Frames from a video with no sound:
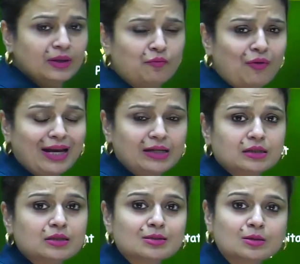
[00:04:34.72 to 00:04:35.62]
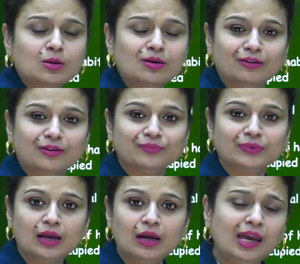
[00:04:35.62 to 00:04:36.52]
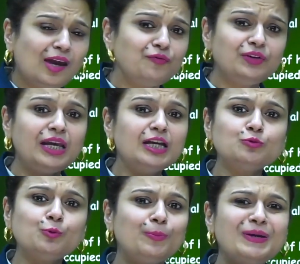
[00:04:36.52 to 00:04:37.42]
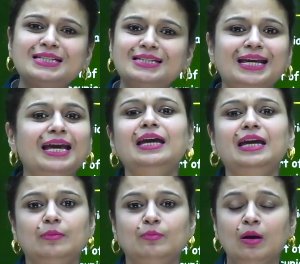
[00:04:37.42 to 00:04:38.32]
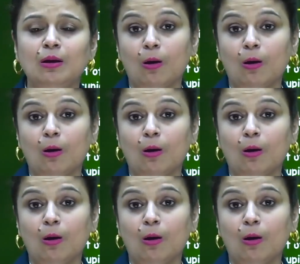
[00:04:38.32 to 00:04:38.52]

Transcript: Why it is so? If niche would be same,